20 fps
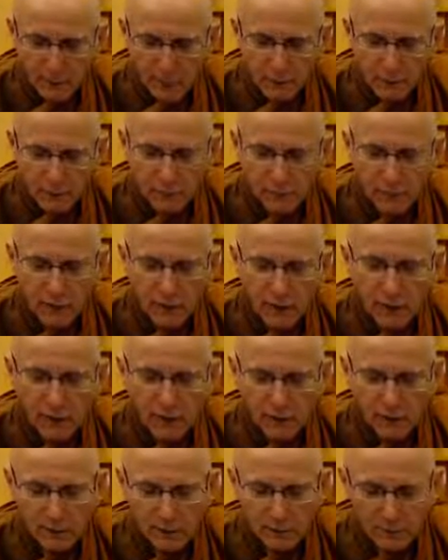
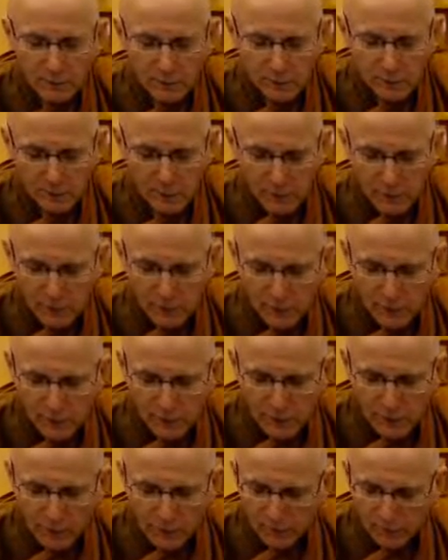share this
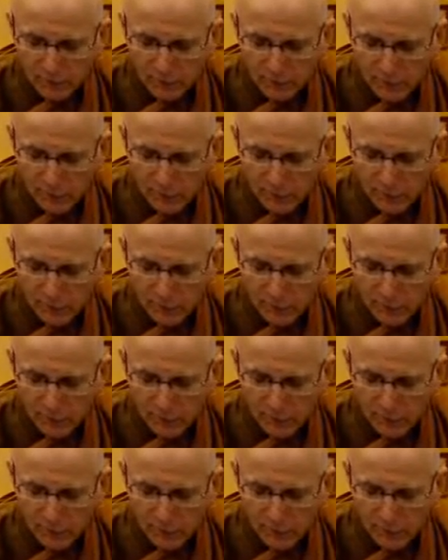feeling